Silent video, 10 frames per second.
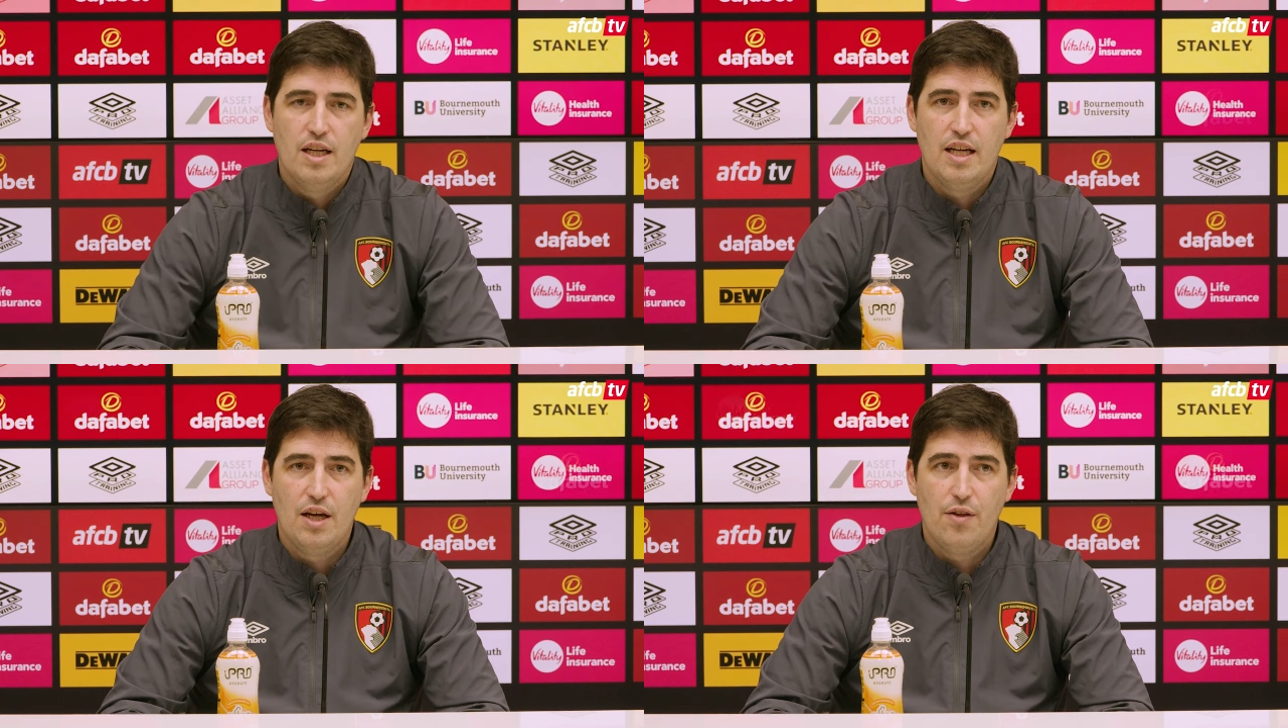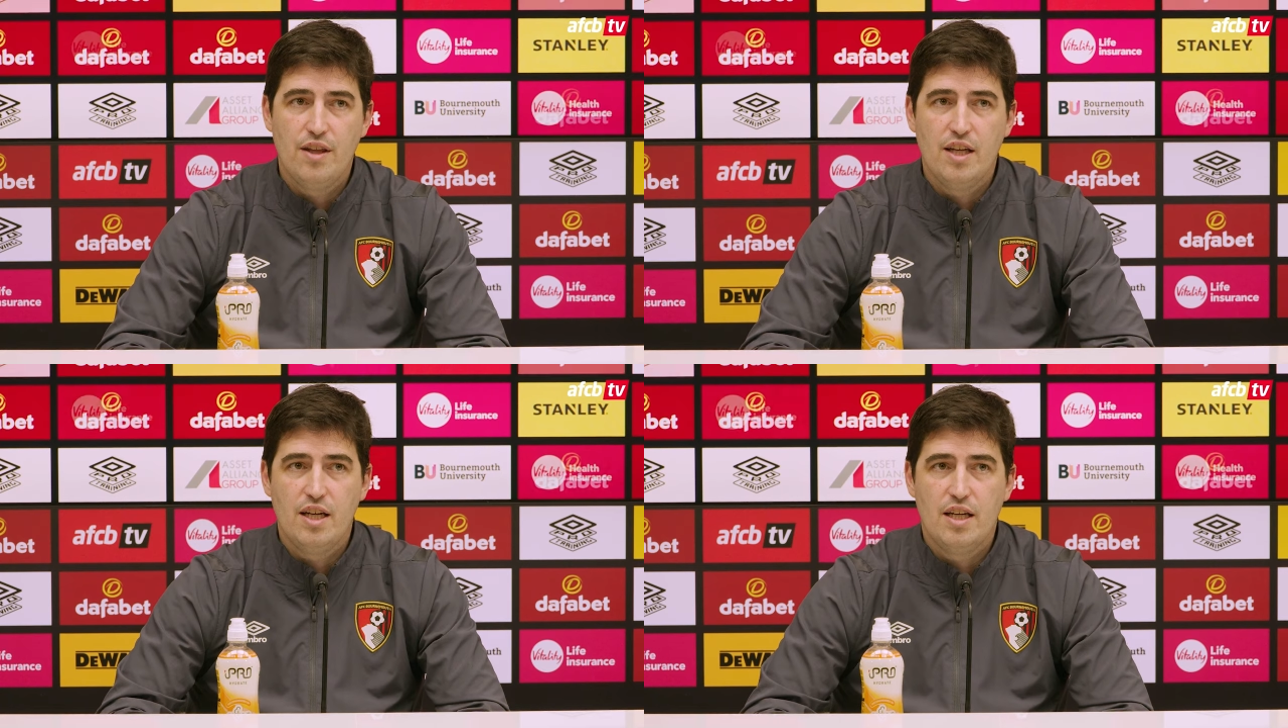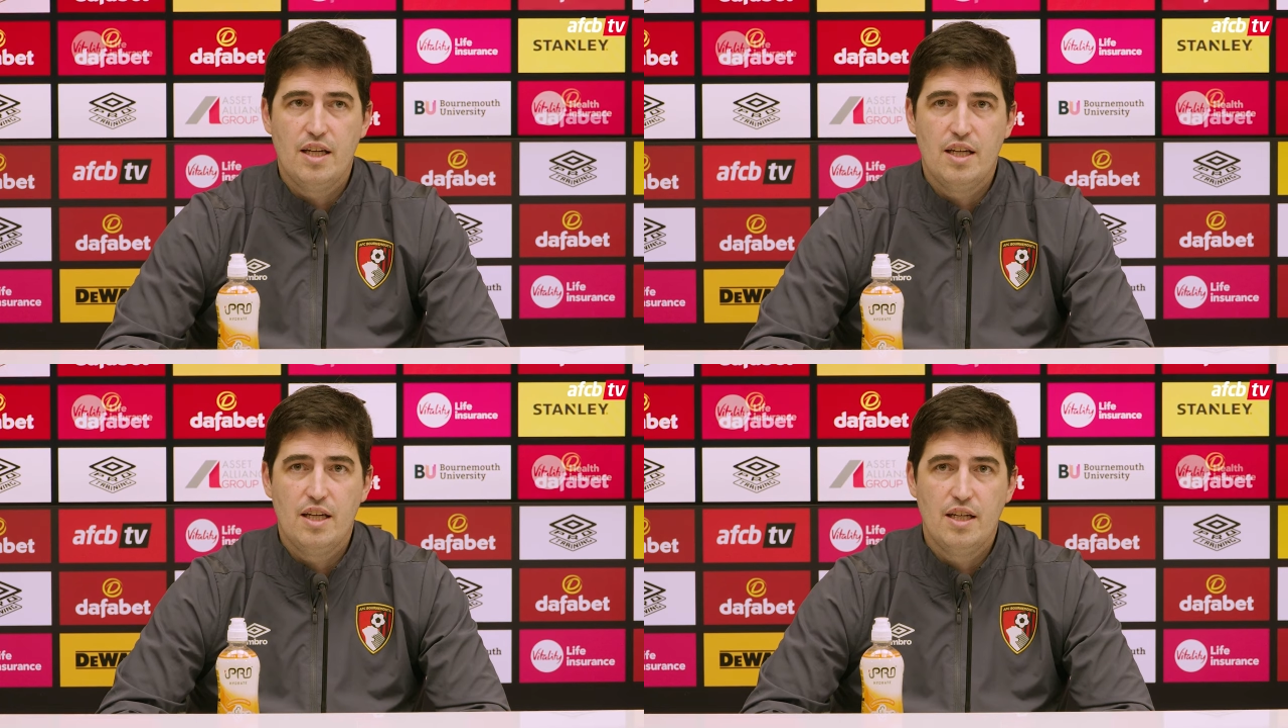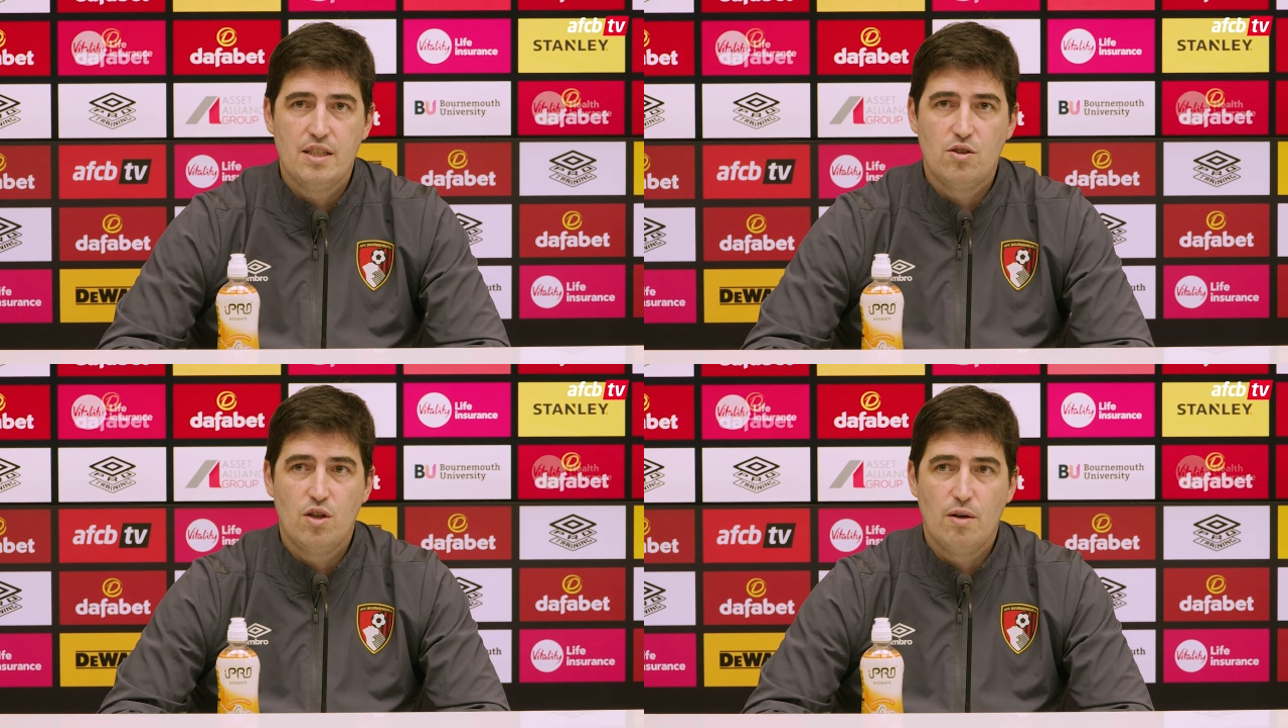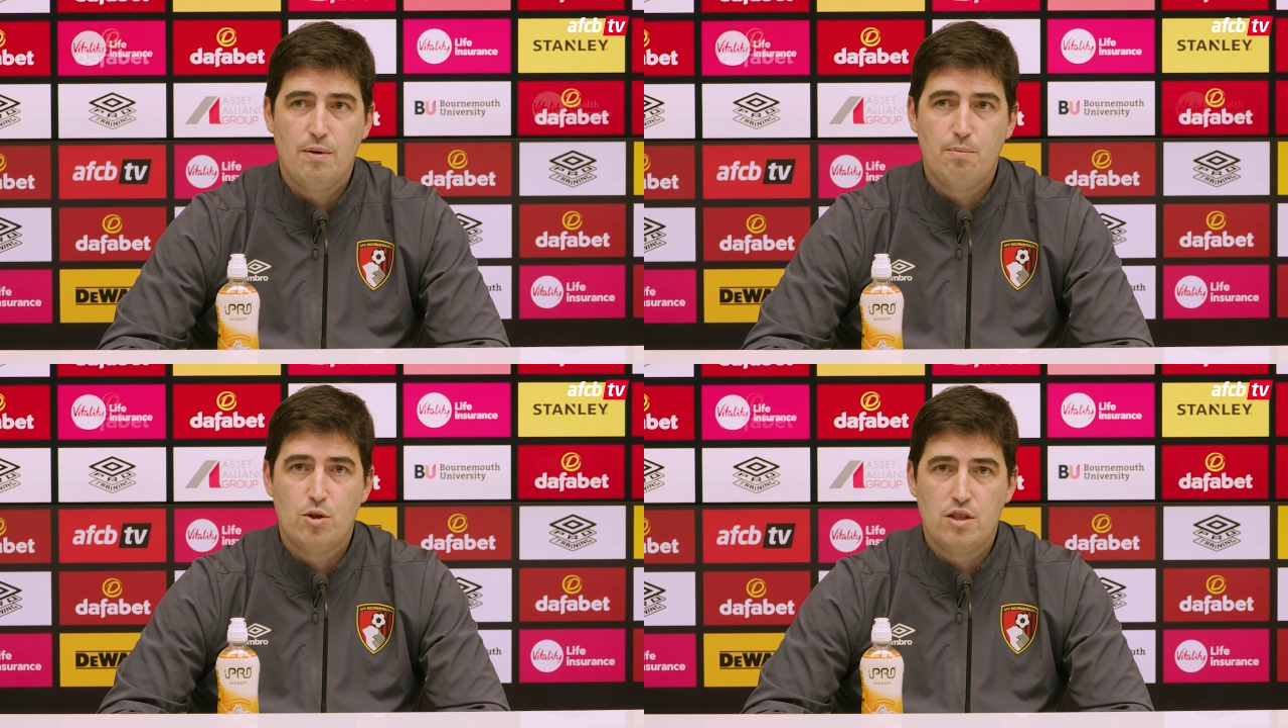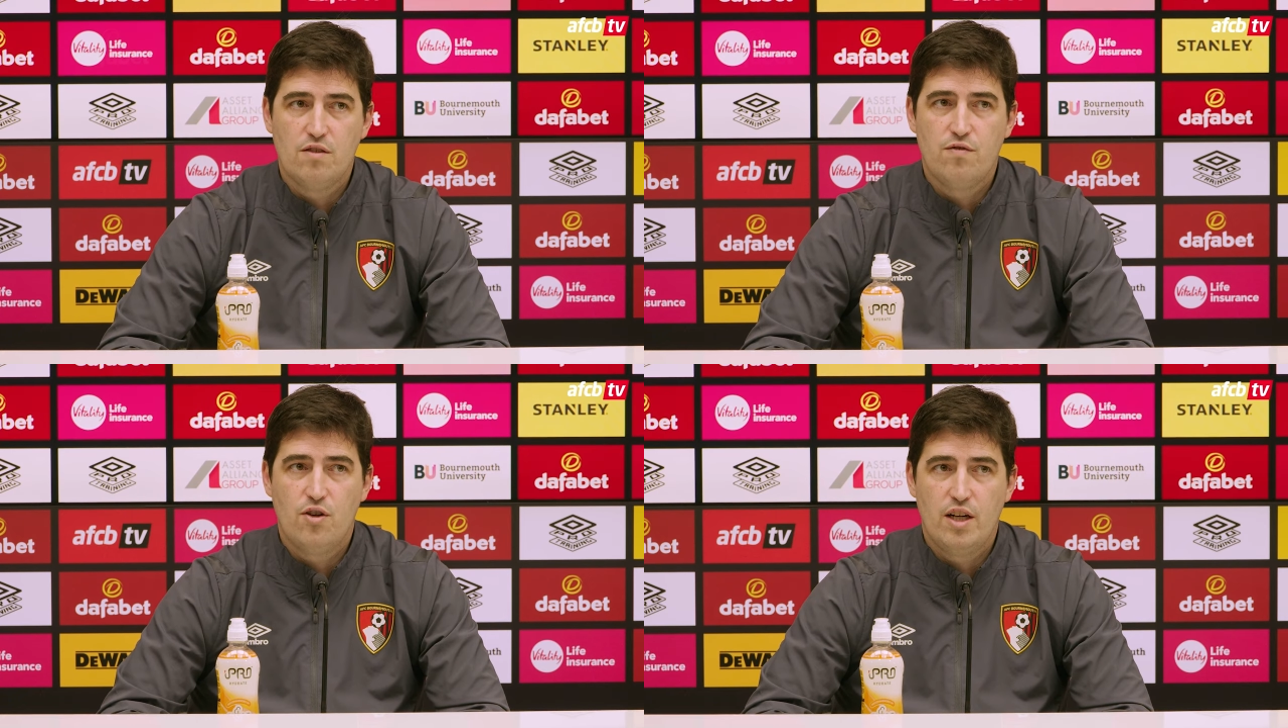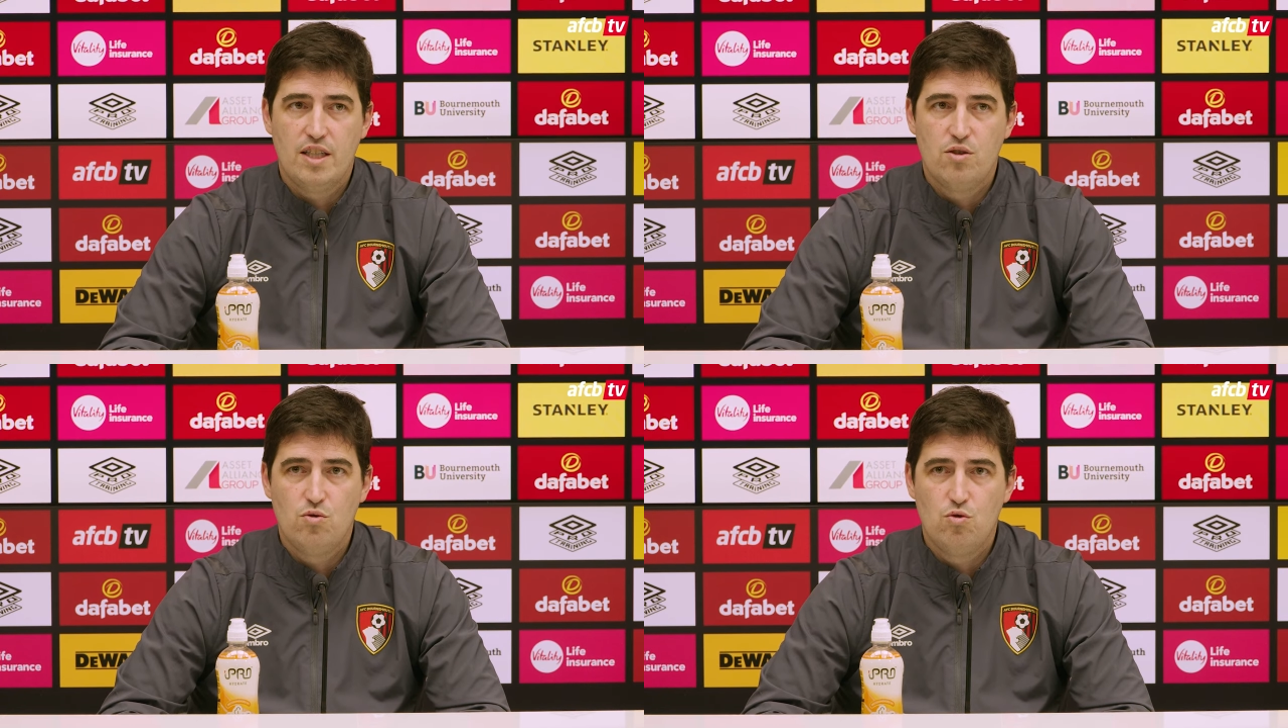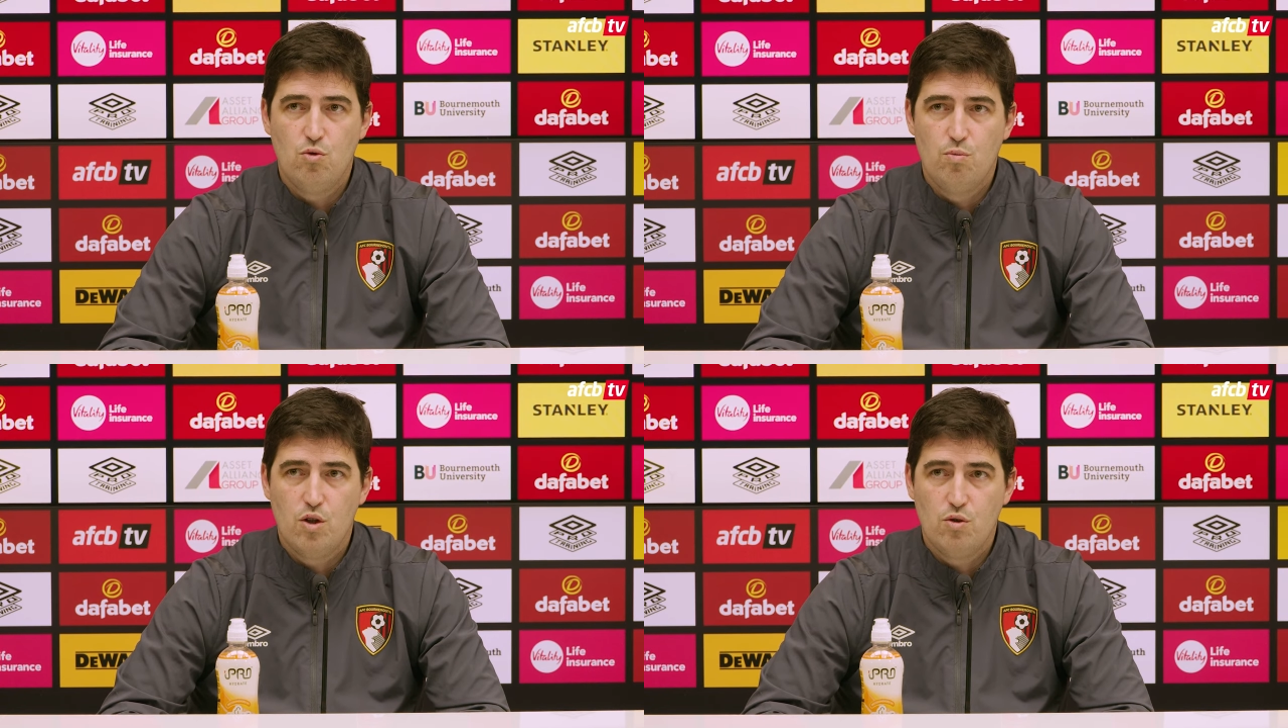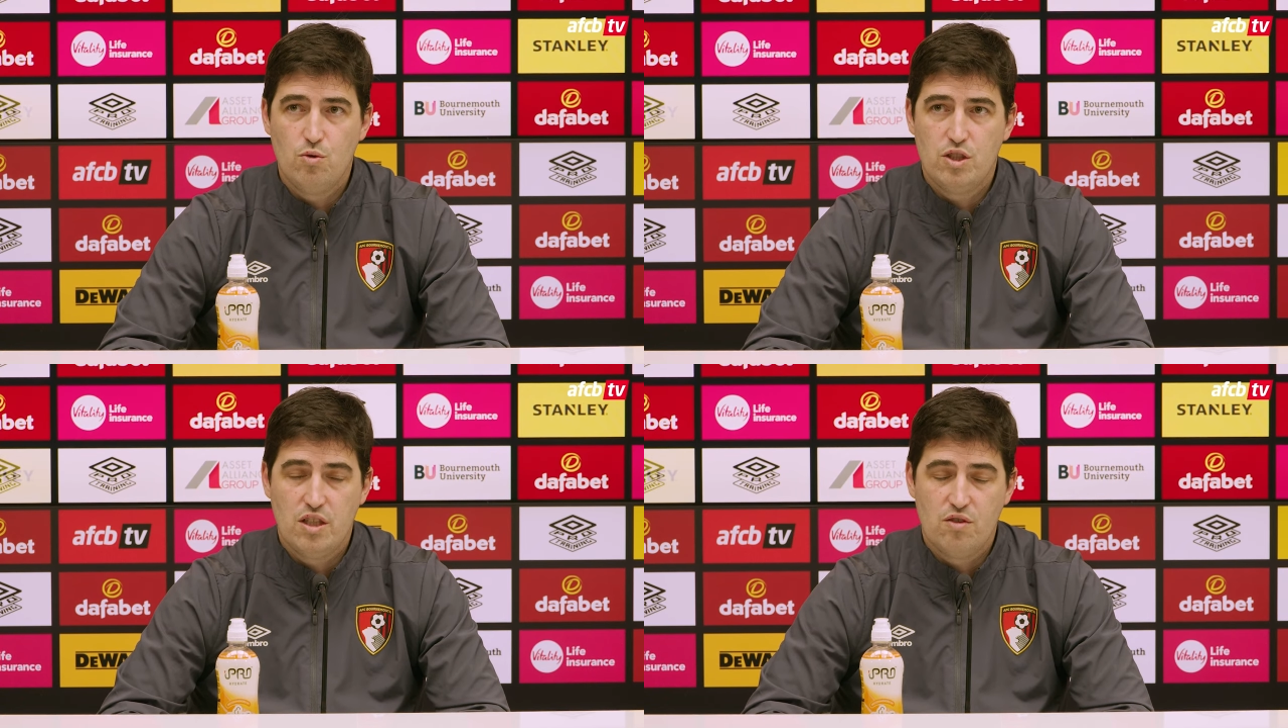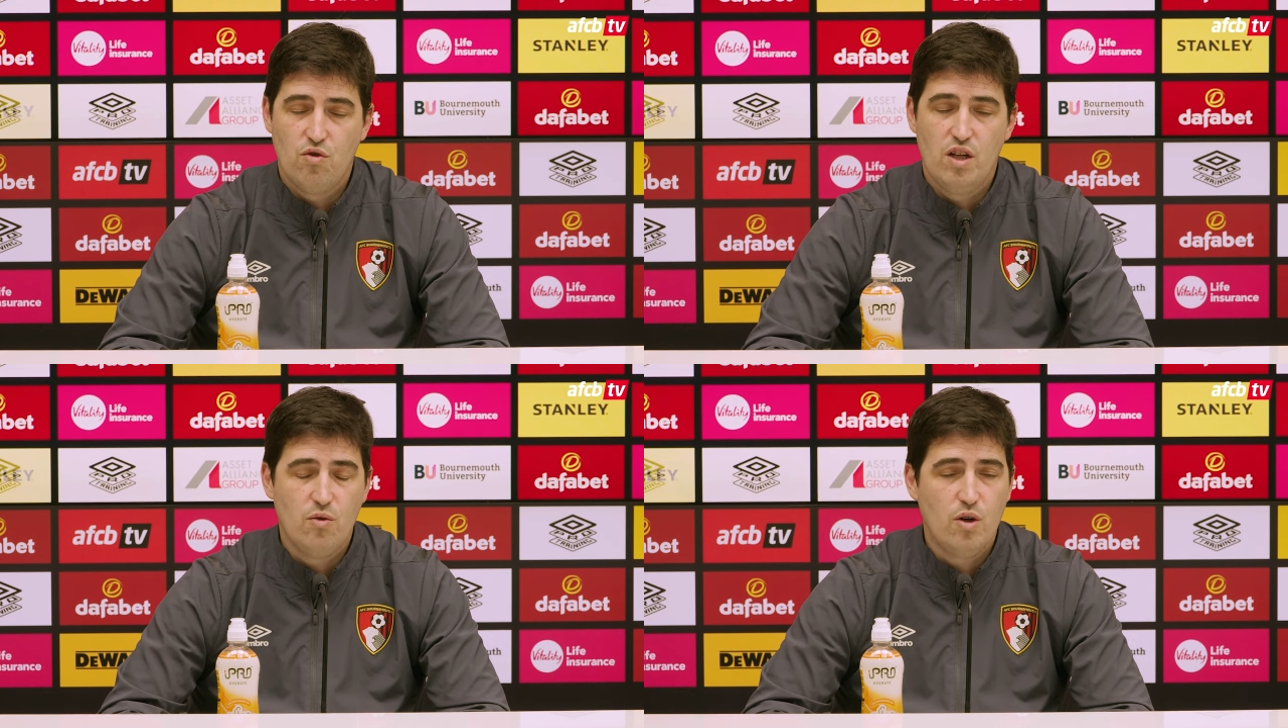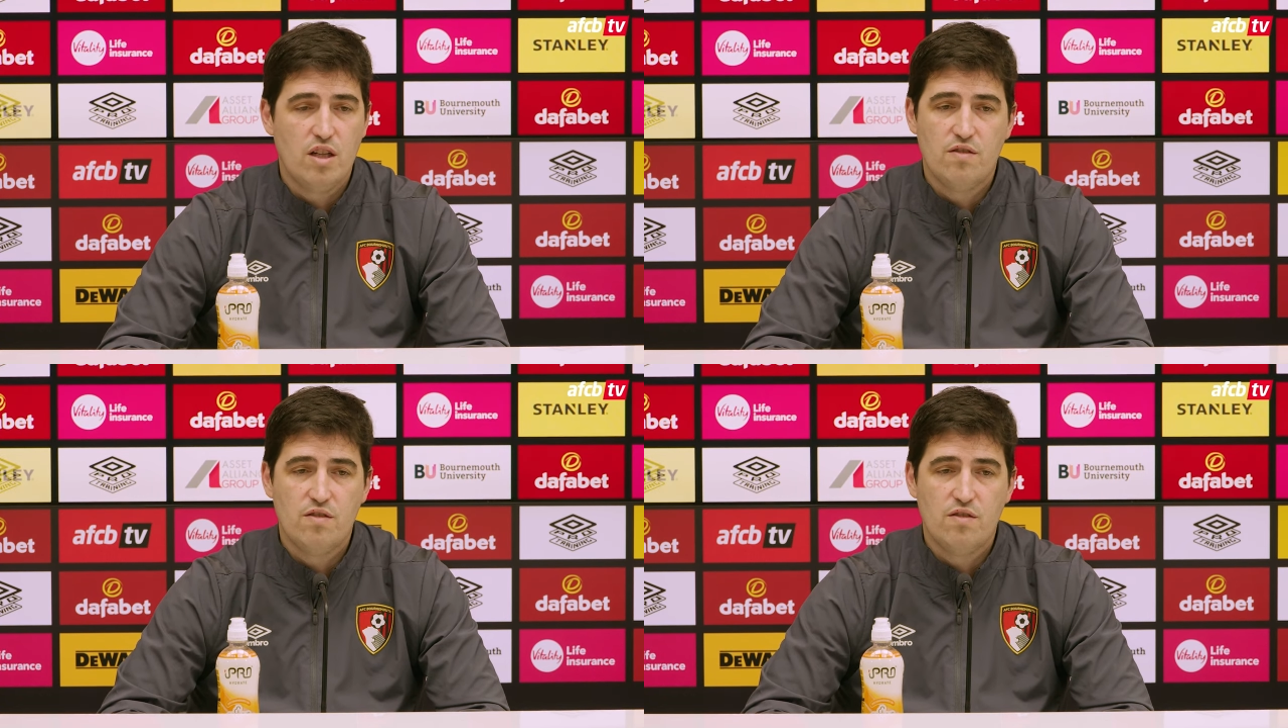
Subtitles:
I think it's going to be important for us tomorrow to start really well.